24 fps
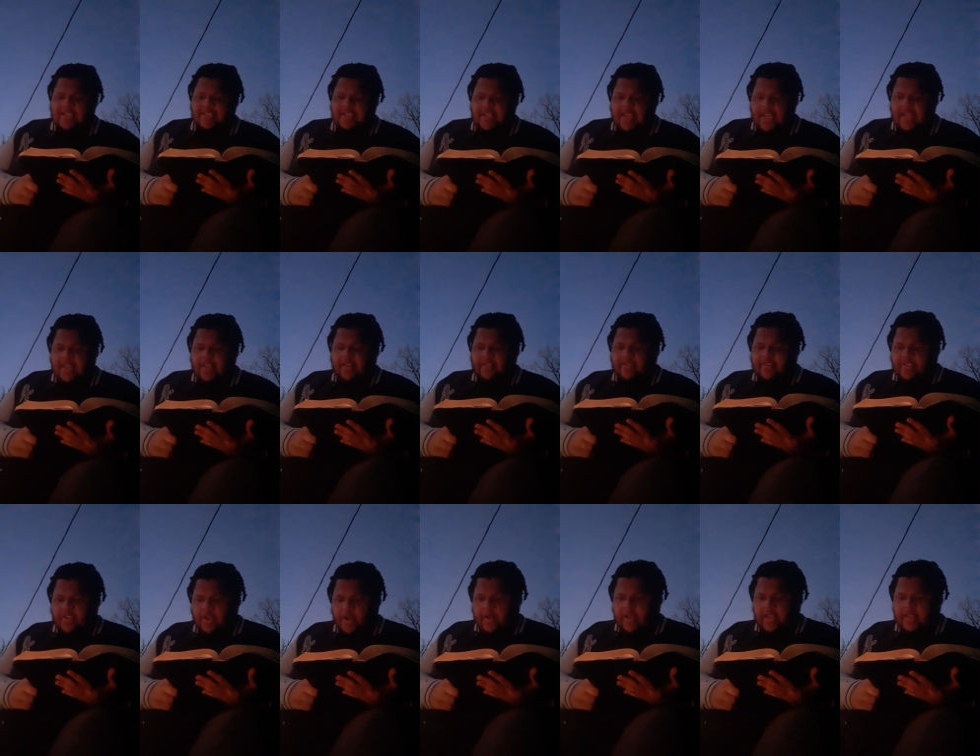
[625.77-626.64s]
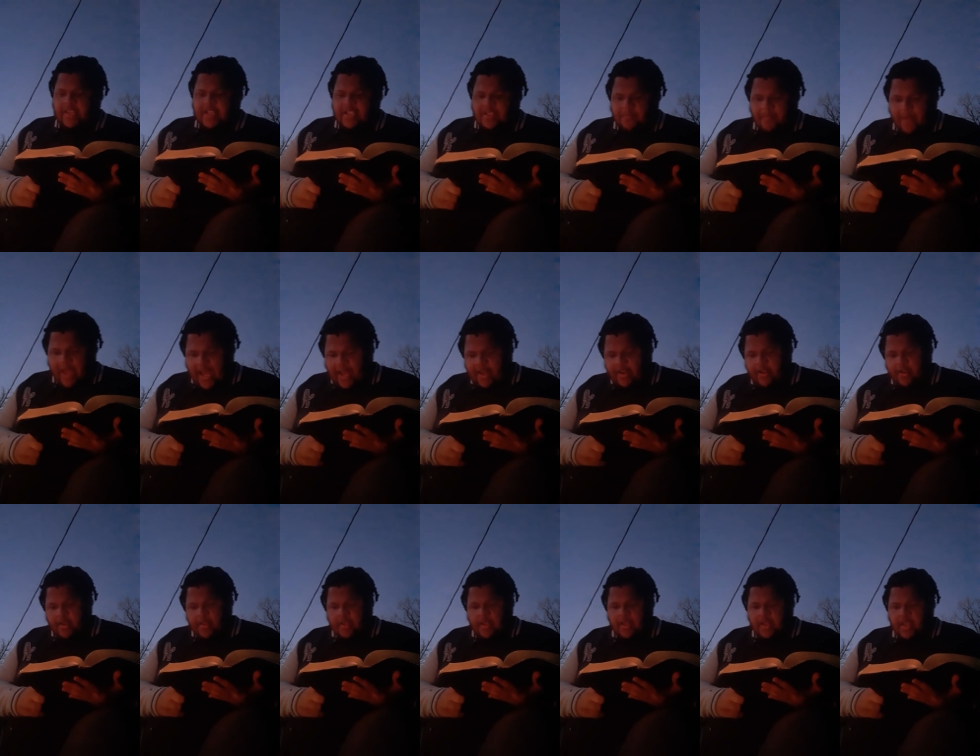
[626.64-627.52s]
seen concerning this
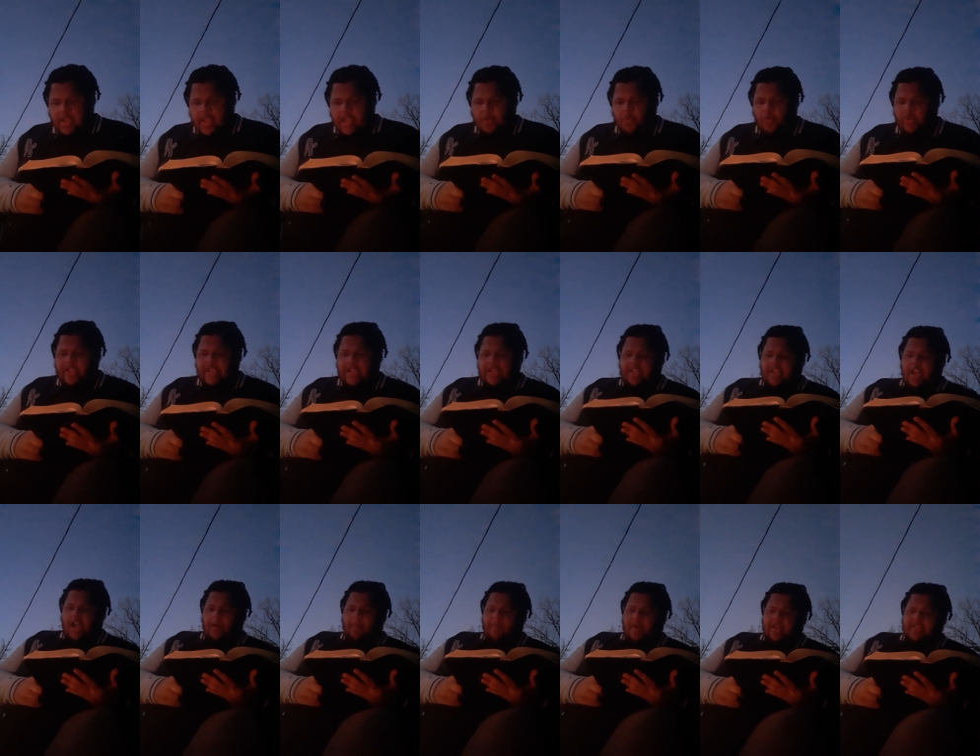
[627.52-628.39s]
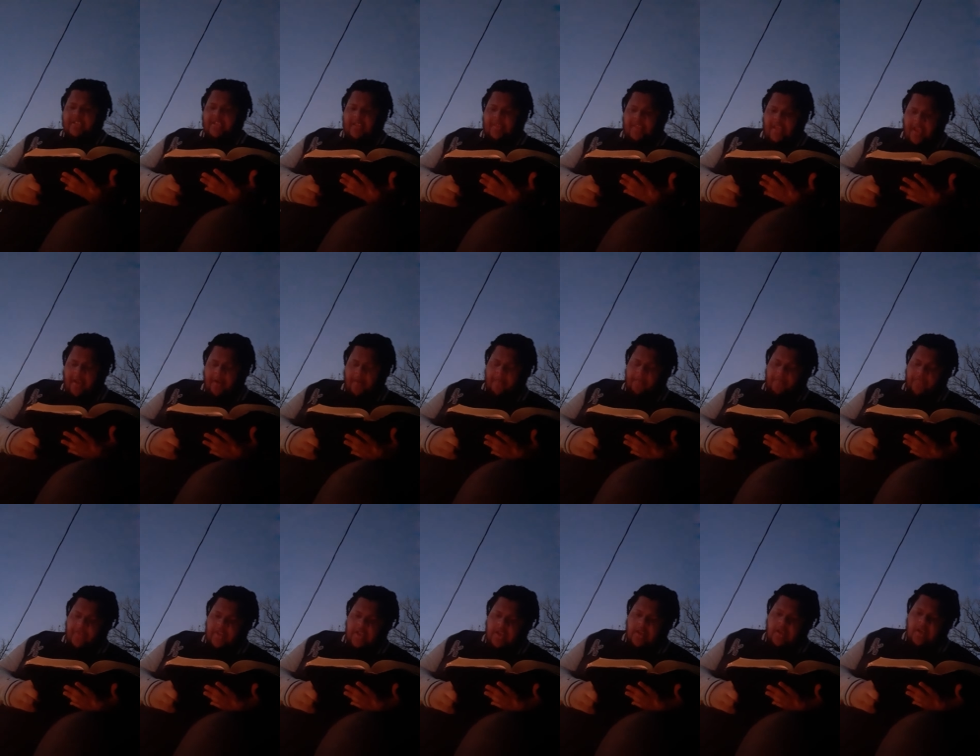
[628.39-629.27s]
matter, and which had come unto them,
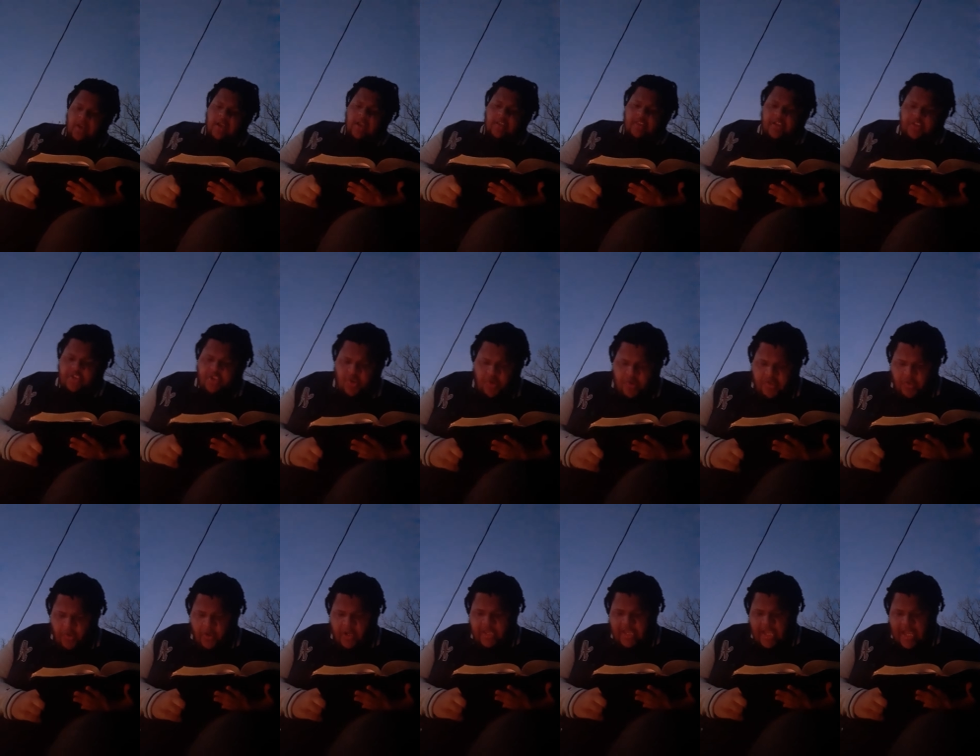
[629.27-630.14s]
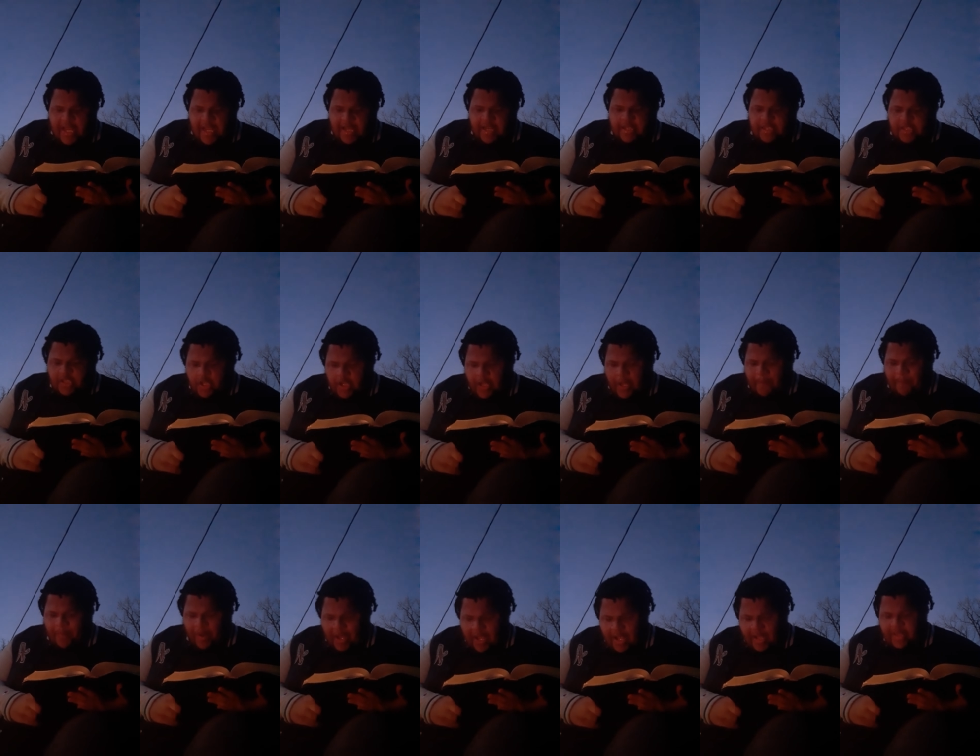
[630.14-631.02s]
the Jews ordained and took
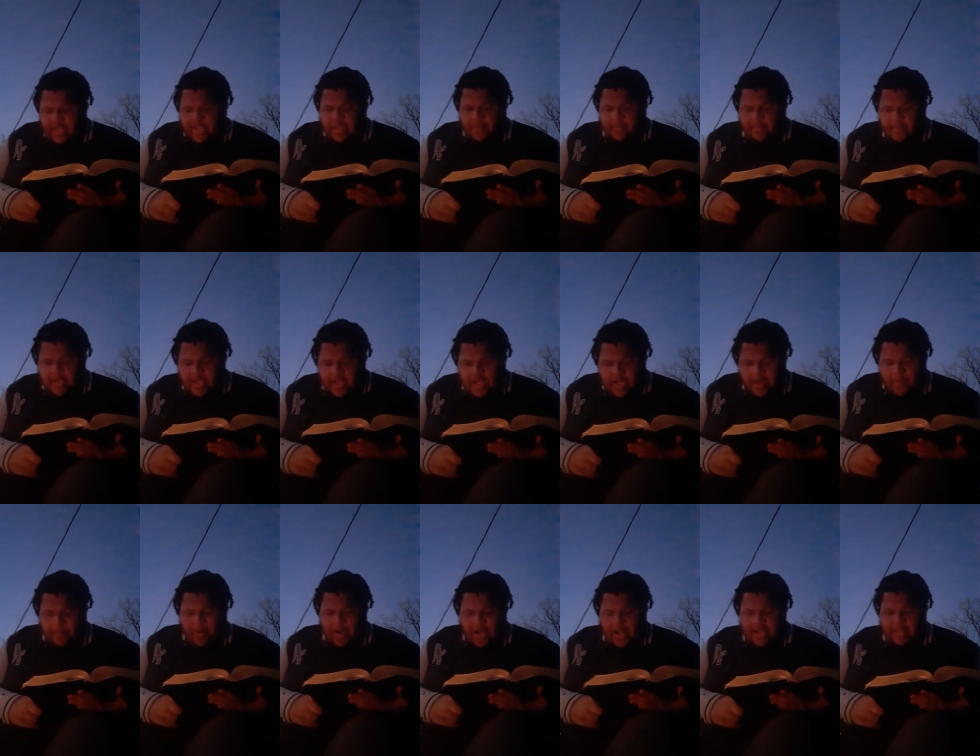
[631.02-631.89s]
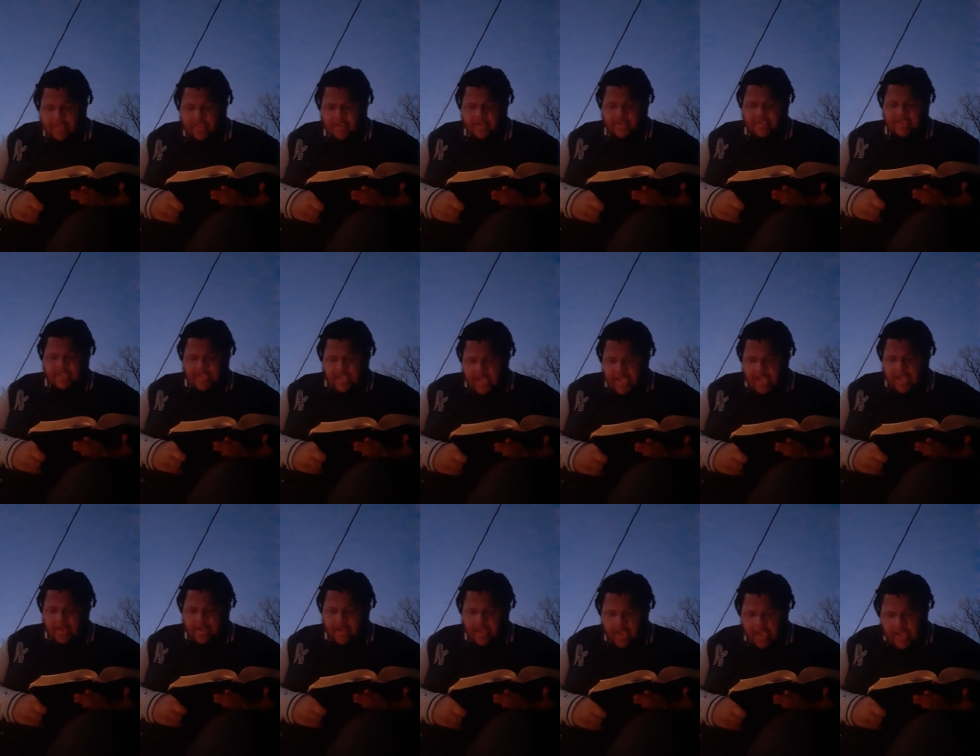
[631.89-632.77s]
upon them, and upon their
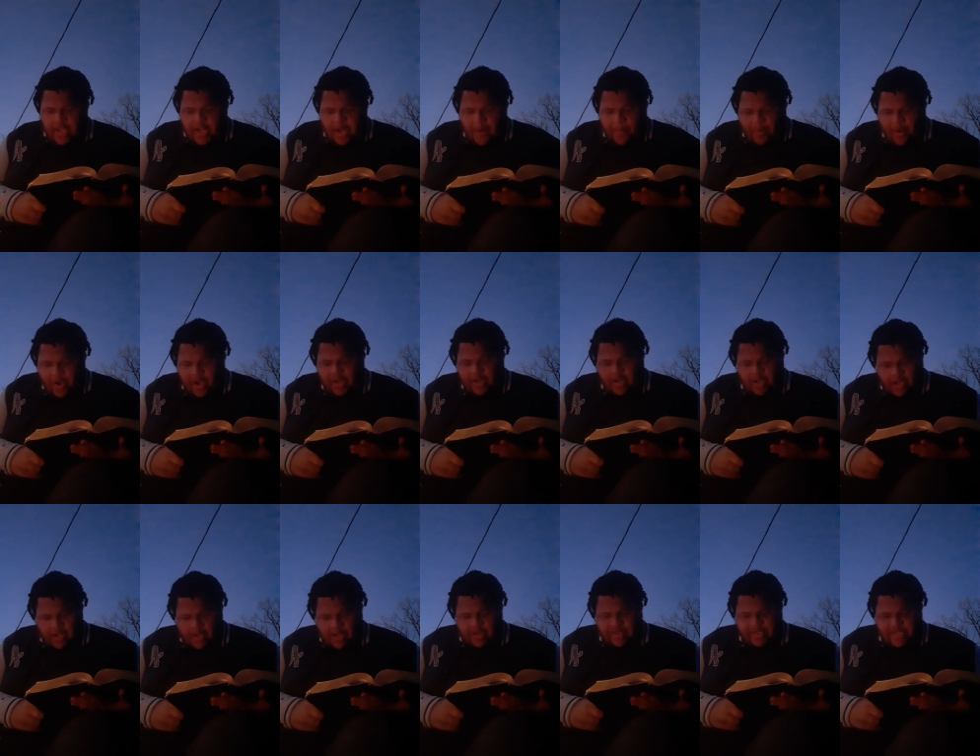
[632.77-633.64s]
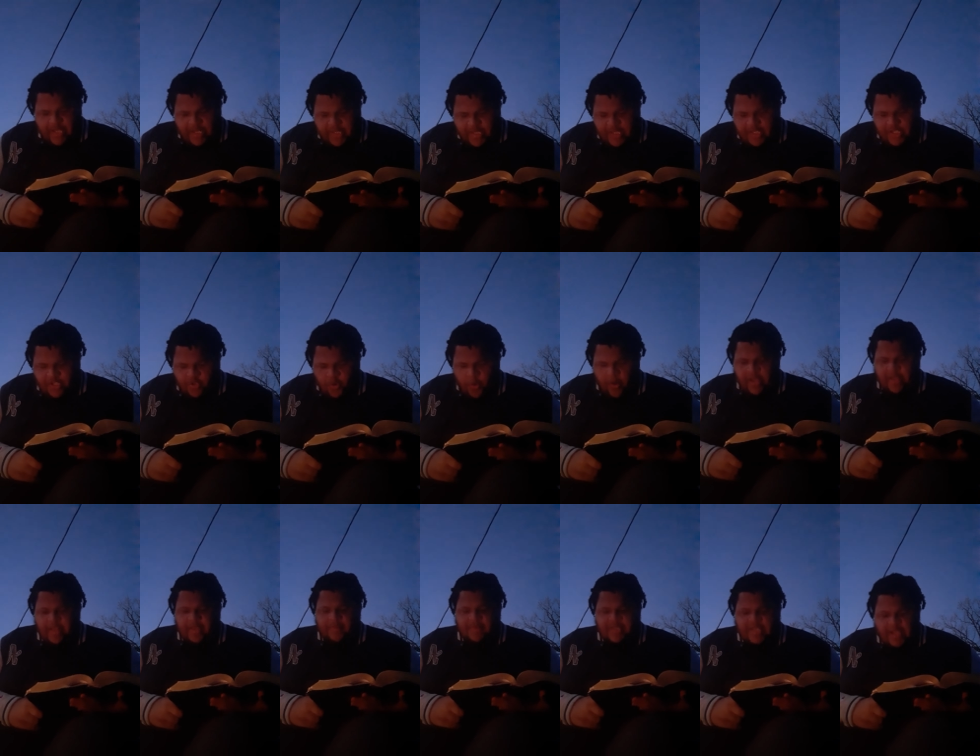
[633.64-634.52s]
seed, and upon all such as
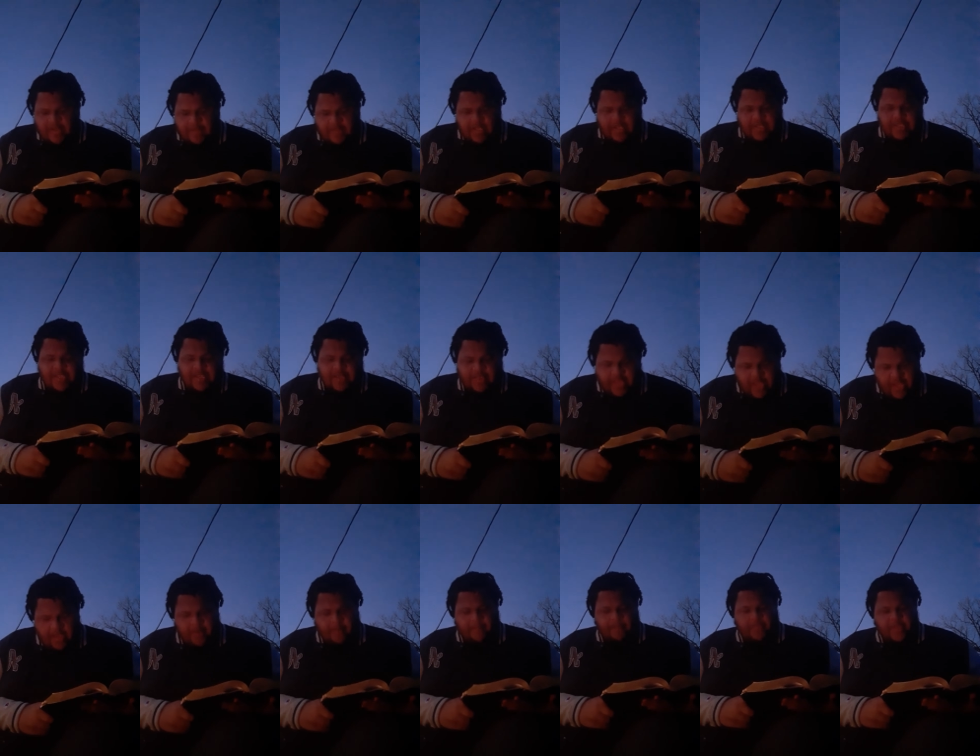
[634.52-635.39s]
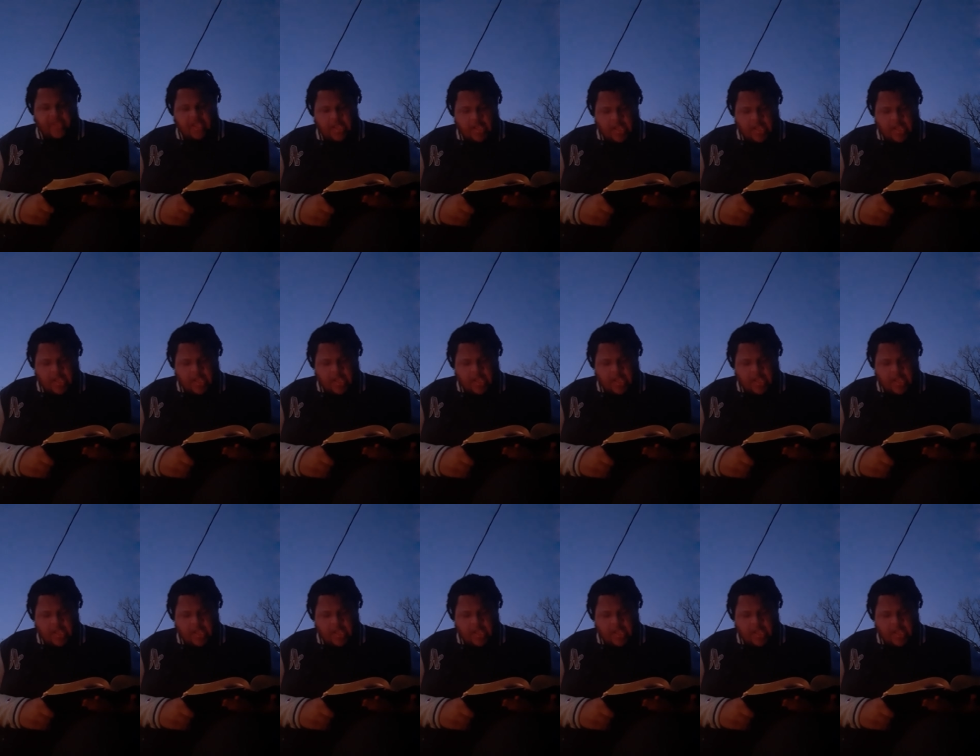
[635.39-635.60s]
joined themselves unto them,